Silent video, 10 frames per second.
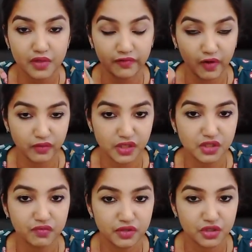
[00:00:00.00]
The
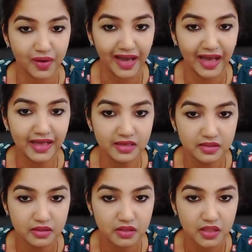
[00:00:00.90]
foundation which you had,
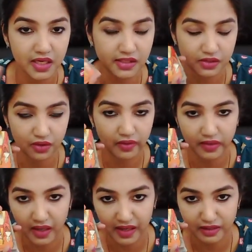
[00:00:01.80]
it's not
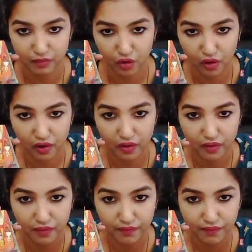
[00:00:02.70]
there anymore.
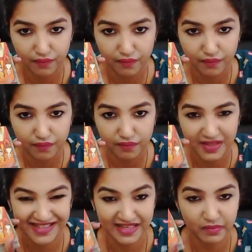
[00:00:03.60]

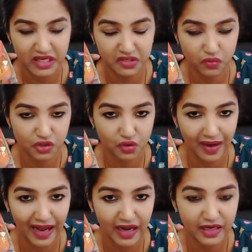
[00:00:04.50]
The stability which you
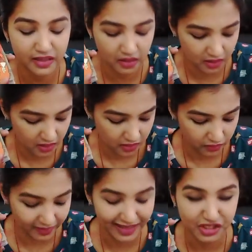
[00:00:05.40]
had,
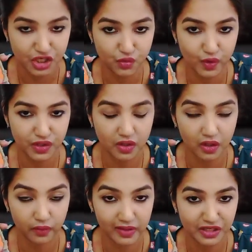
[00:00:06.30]
the
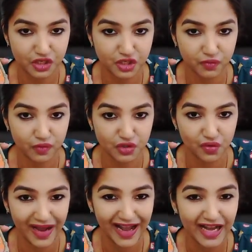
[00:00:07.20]
relationship which
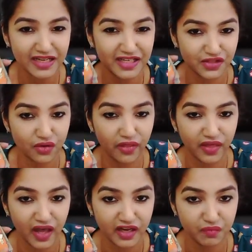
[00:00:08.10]
you had, it's not
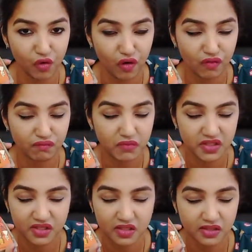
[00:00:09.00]
there anymore.
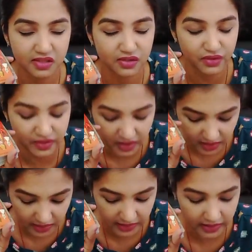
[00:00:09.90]
It's
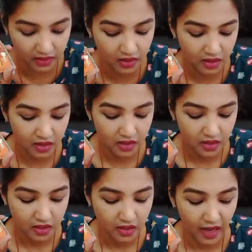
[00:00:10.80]
really
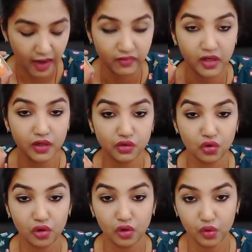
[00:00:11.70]
having a
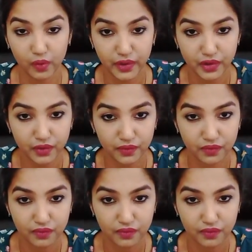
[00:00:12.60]
toll over you.